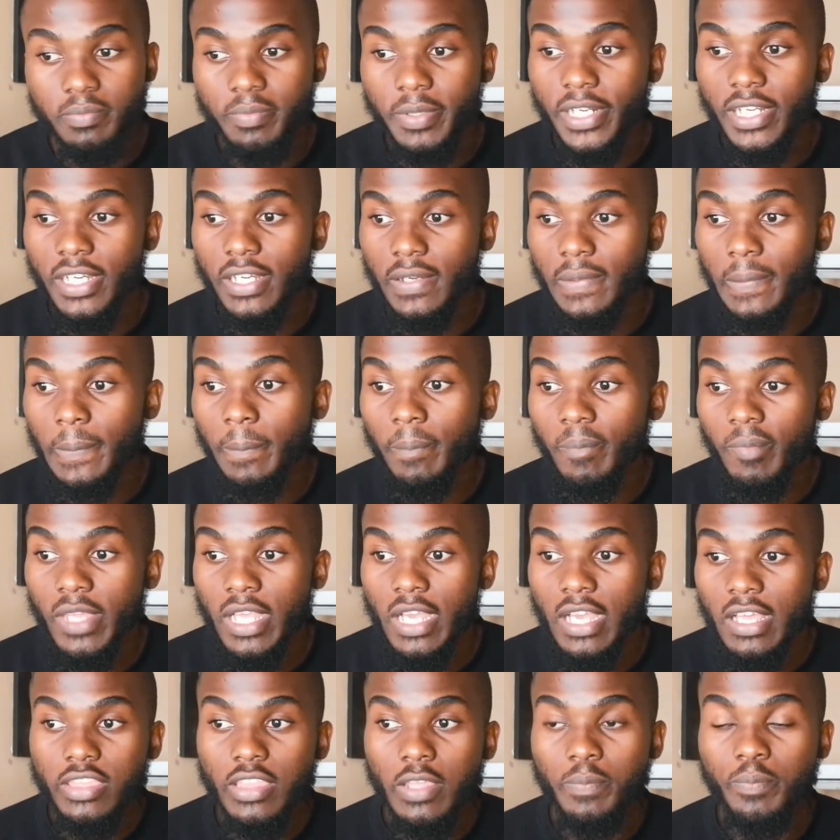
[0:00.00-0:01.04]
But
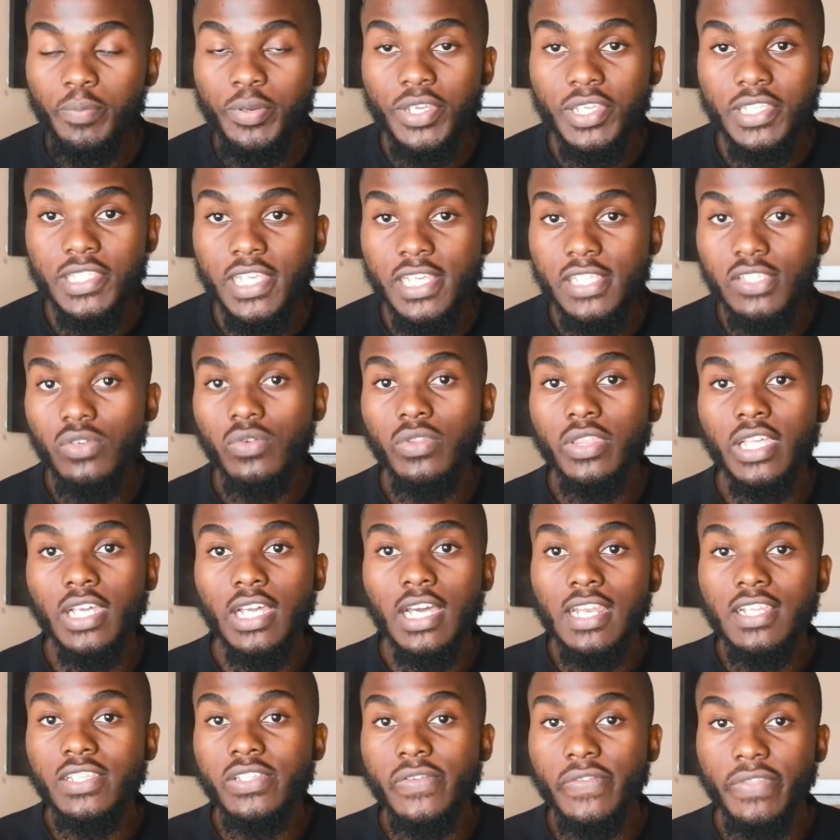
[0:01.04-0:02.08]
the presets or the
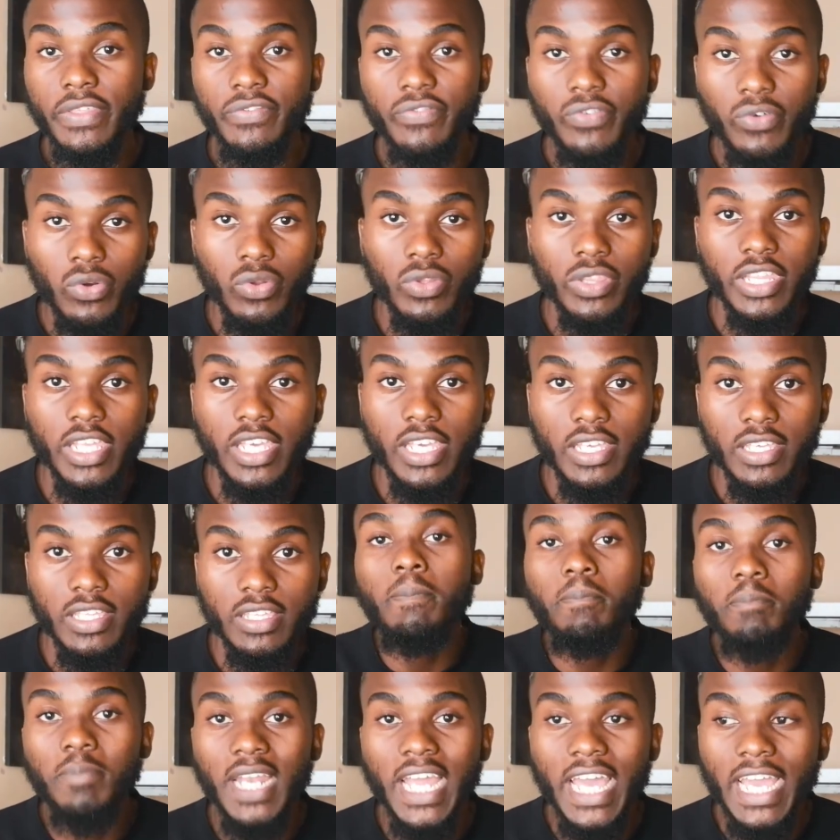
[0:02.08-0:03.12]
colors of the photo,
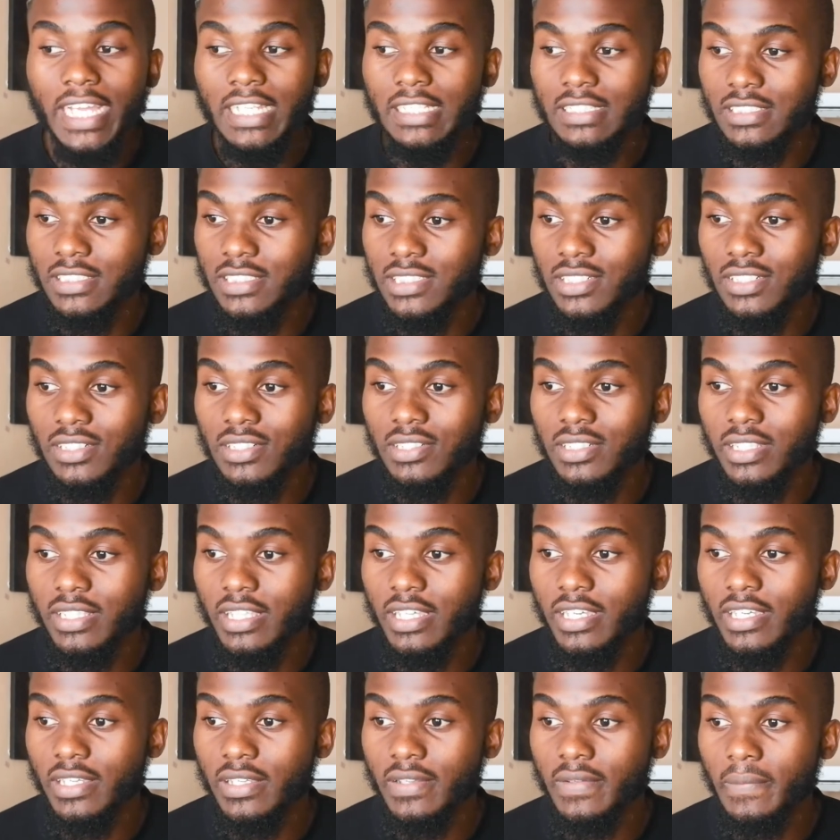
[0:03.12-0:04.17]
they blend or
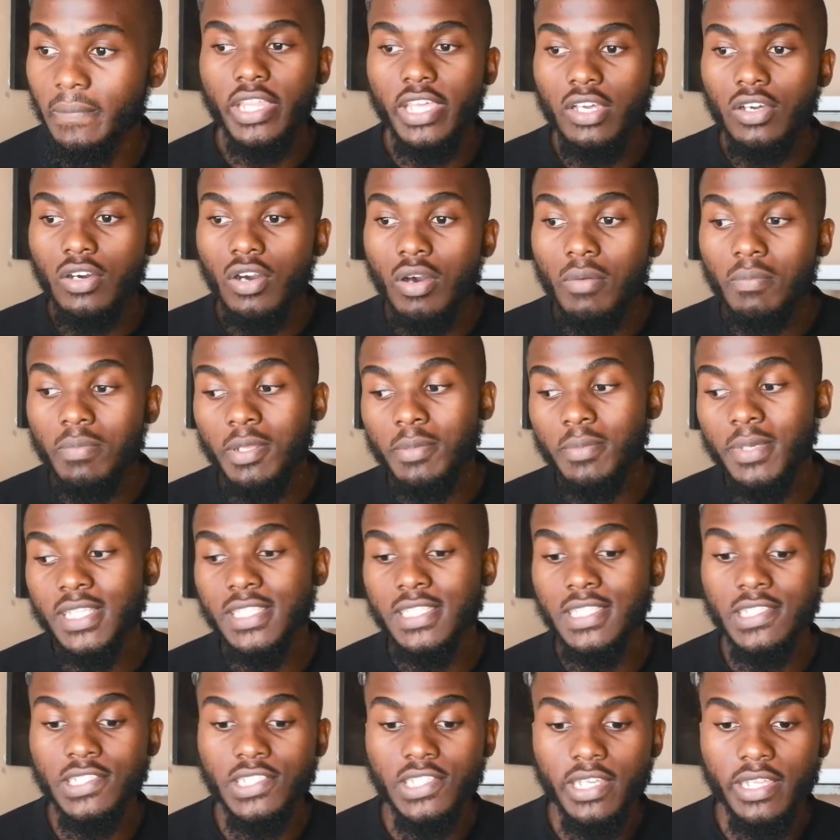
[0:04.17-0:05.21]
they
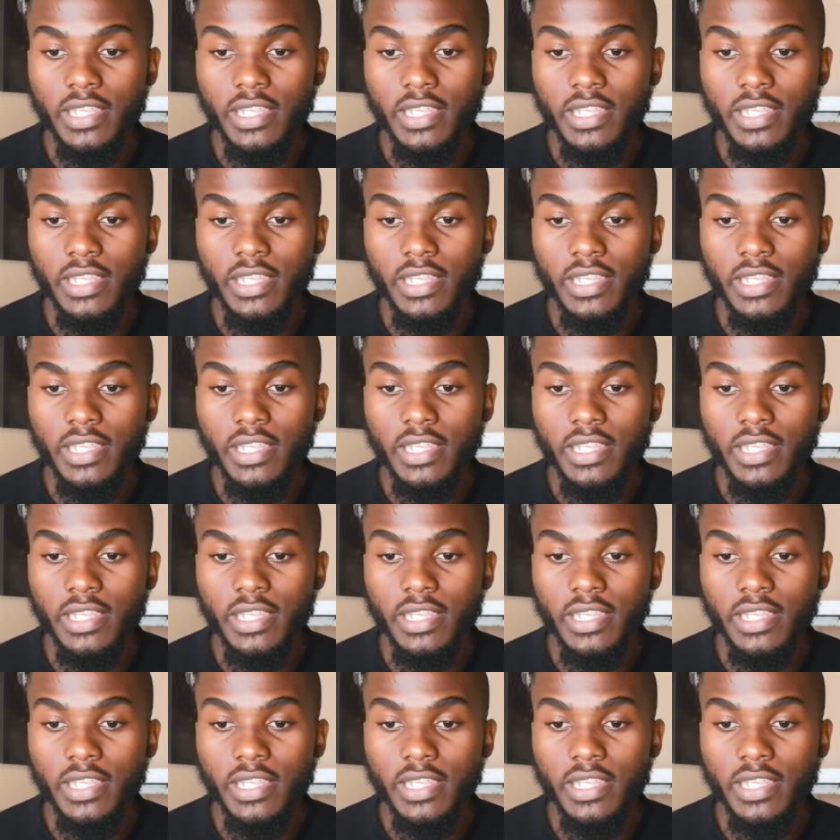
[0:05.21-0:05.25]
complement each